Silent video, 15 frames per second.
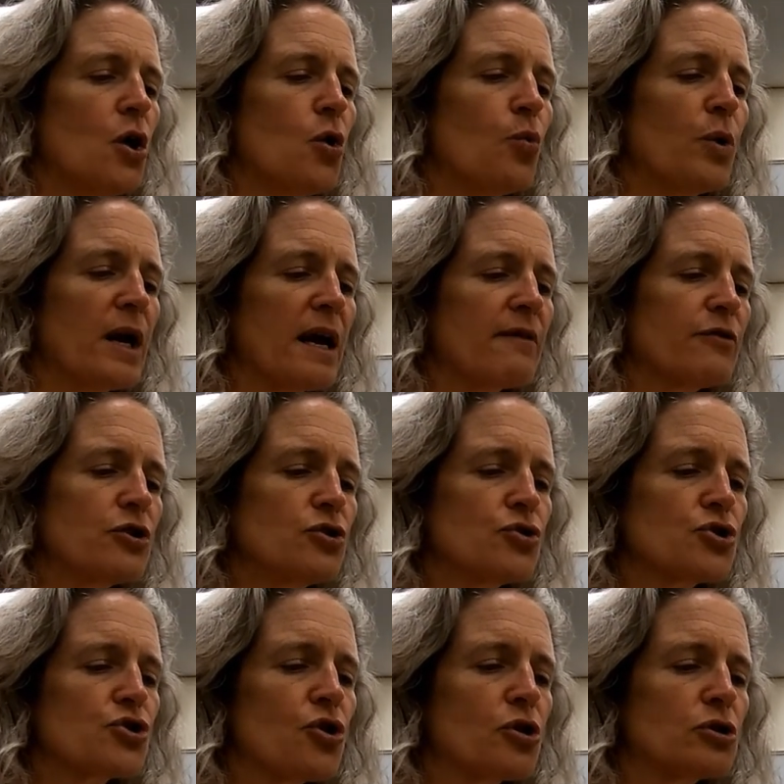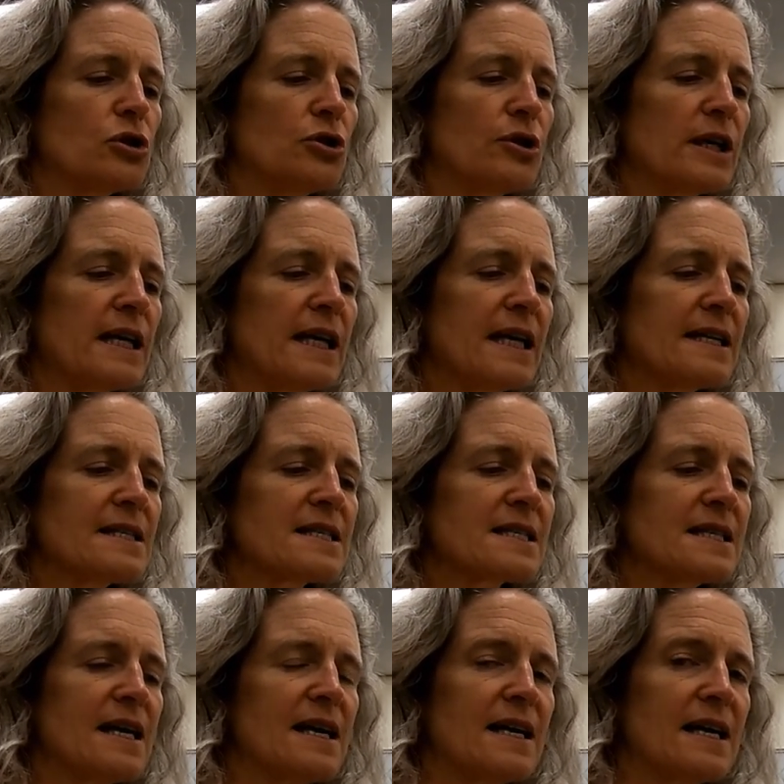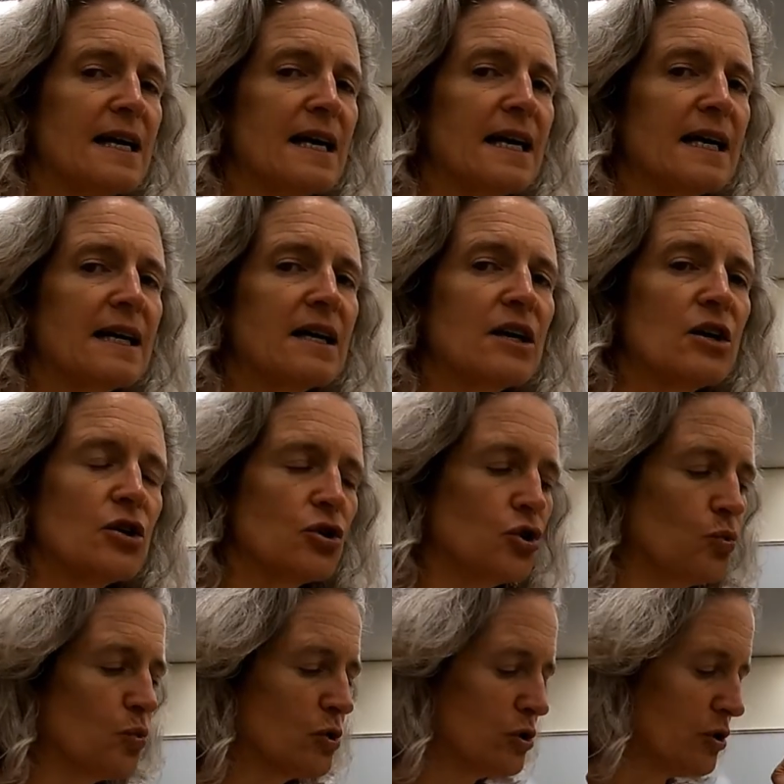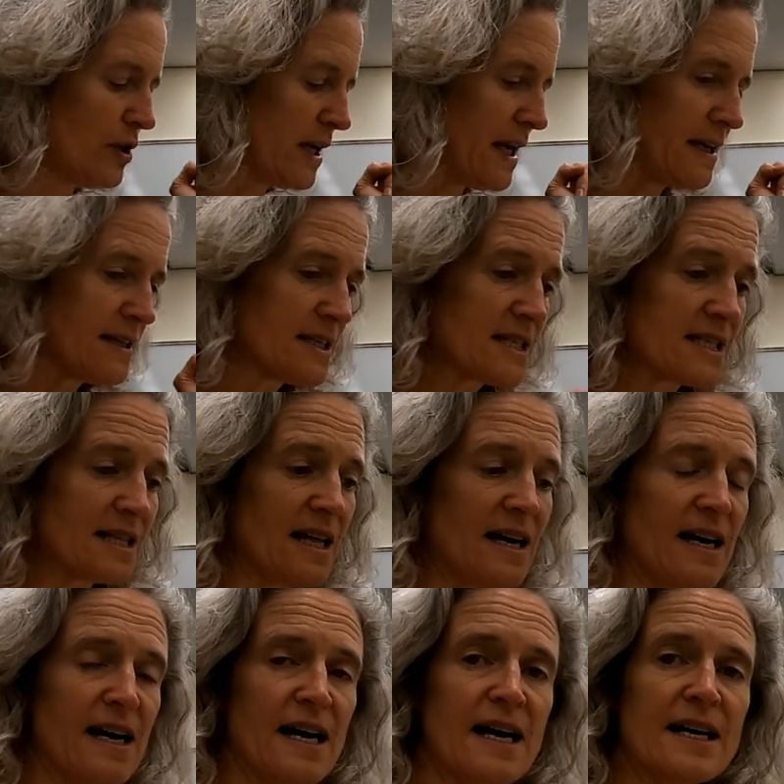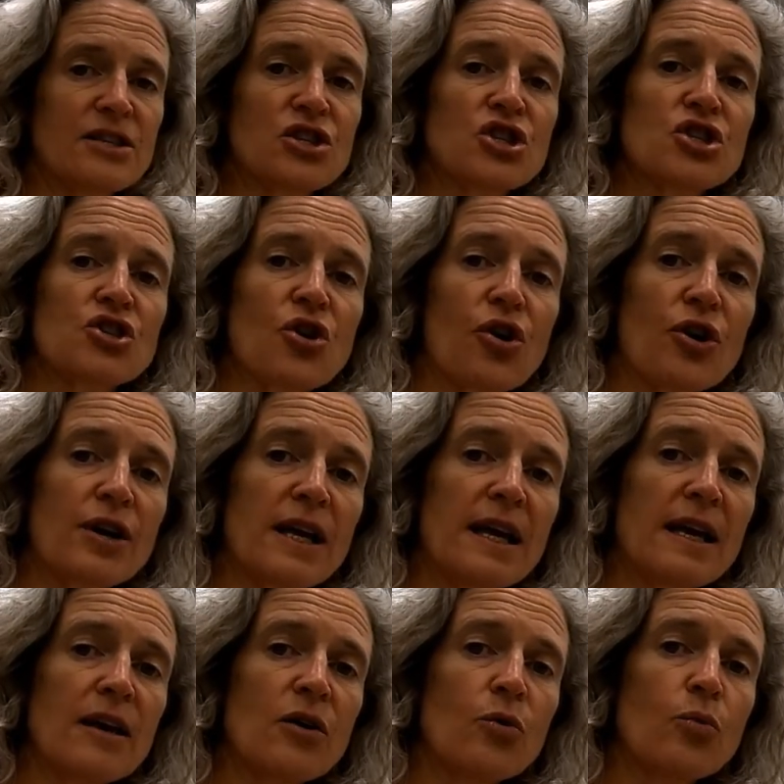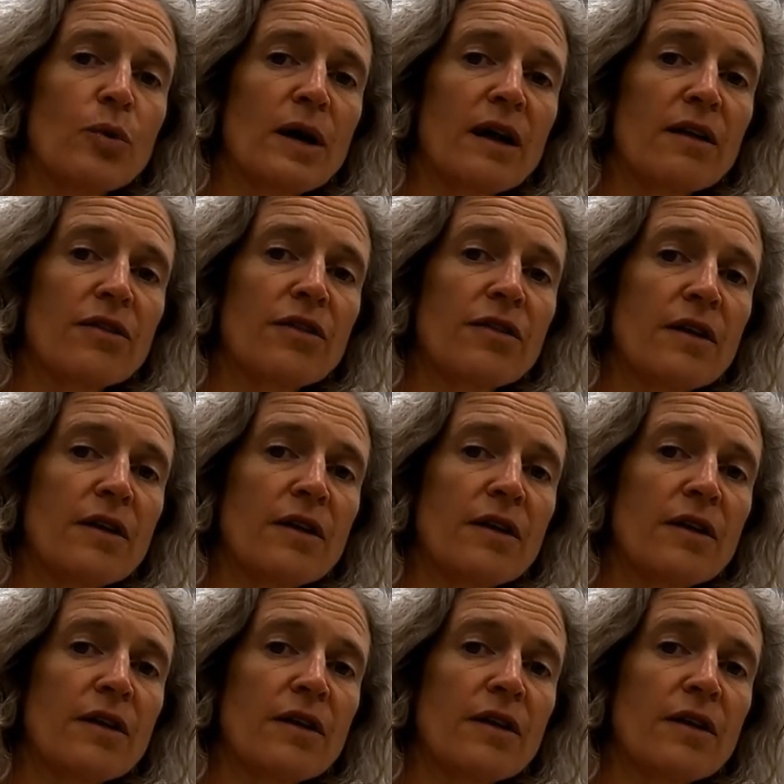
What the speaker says: Whenever you start looking at a slide, you will look at a slide starting with